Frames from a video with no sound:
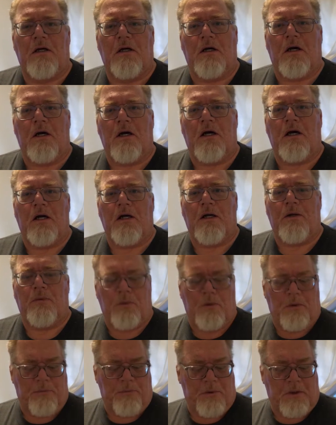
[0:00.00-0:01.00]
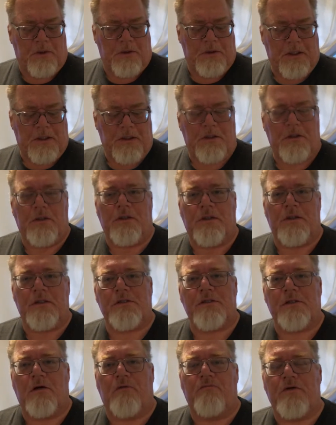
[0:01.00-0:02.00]
I will put a link to
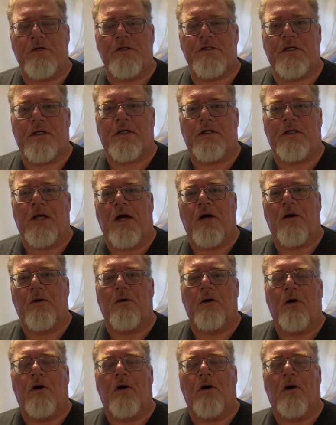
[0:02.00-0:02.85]
this selfie stick down